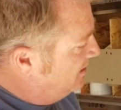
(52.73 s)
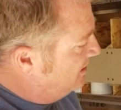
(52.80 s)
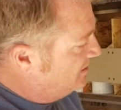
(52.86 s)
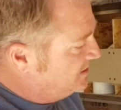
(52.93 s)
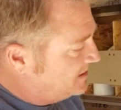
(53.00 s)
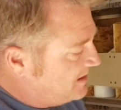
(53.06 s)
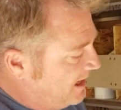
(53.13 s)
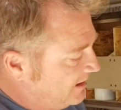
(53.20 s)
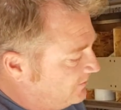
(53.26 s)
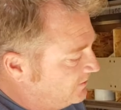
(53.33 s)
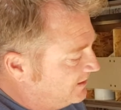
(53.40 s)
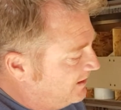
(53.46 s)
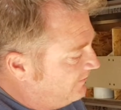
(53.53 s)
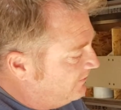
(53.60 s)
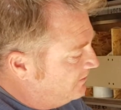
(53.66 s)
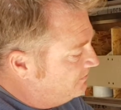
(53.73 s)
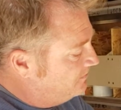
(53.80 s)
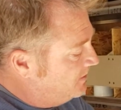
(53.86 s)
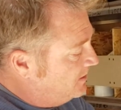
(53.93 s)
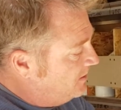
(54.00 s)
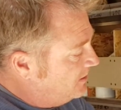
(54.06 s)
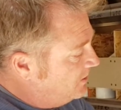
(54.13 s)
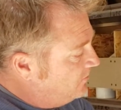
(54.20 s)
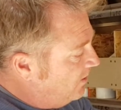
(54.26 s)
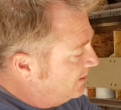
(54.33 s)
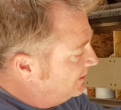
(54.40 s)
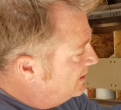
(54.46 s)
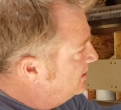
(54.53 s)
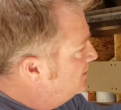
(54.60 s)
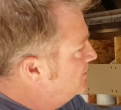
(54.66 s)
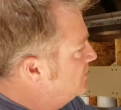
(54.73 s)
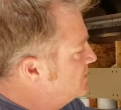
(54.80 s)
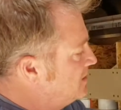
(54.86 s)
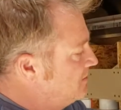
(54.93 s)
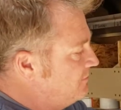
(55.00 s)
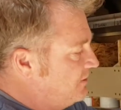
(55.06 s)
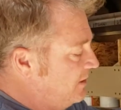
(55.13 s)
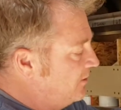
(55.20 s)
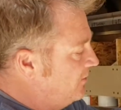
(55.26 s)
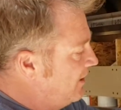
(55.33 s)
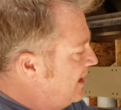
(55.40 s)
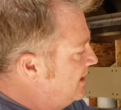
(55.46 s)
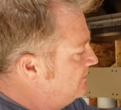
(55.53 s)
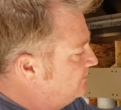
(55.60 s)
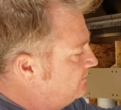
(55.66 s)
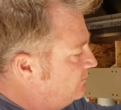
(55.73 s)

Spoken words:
just kind of whatever you want to use. They're great.